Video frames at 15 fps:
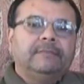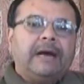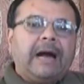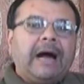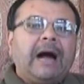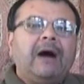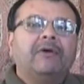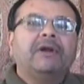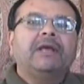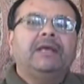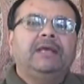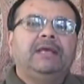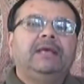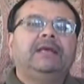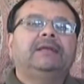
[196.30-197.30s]
how to
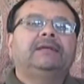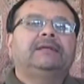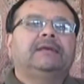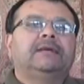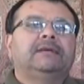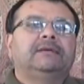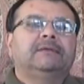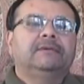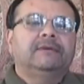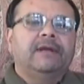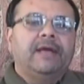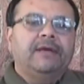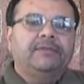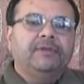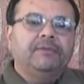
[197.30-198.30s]
eat, and
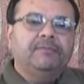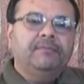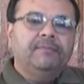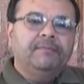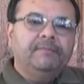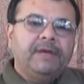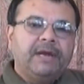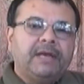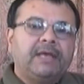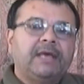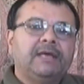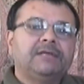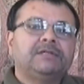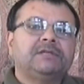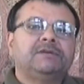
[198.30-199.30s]
and the
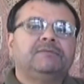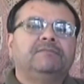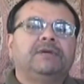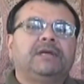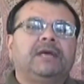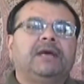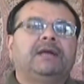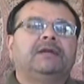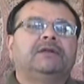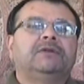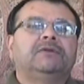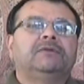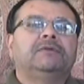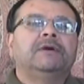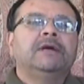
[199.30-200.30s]
medication began
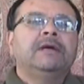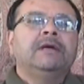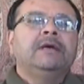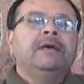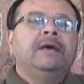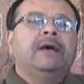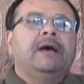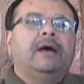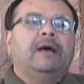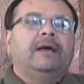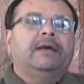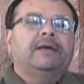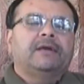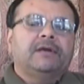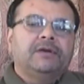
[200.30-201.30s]
to
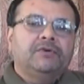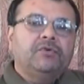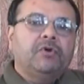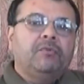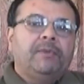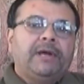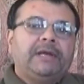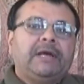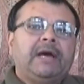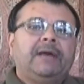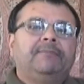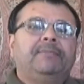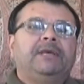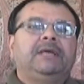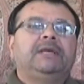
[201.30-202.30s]
uh, control my
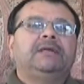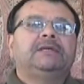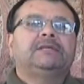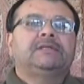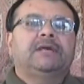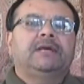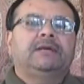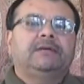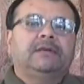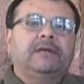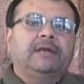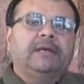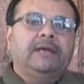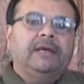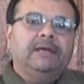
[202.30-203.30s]
diabetes, and
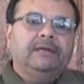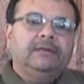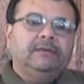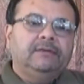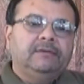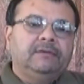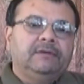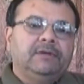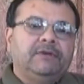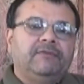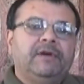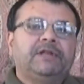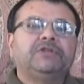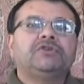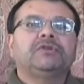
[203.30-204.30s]
and
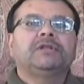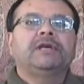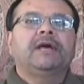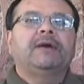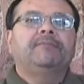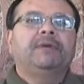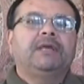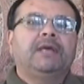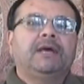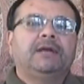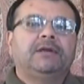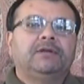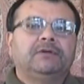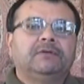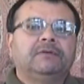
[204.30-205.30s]
eventually I
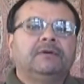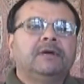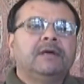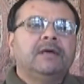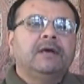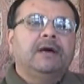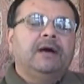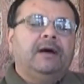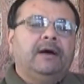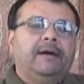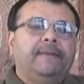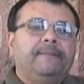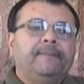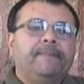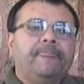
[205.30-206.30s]
began to
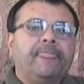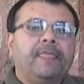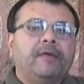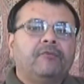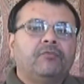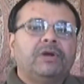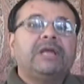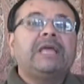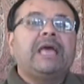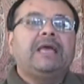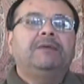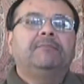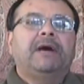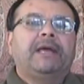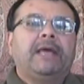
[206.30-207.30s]
um,
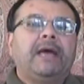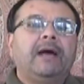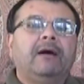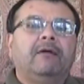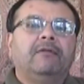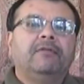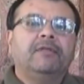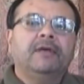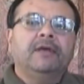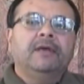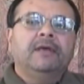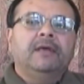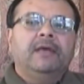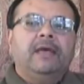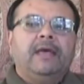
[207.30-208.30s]
regain my health
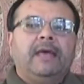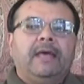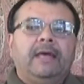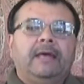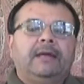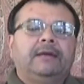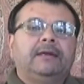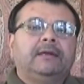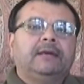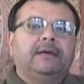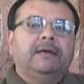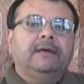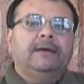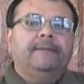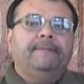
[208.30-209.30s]
and
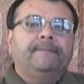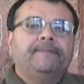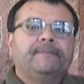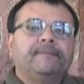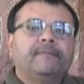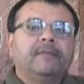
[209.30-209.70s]
um,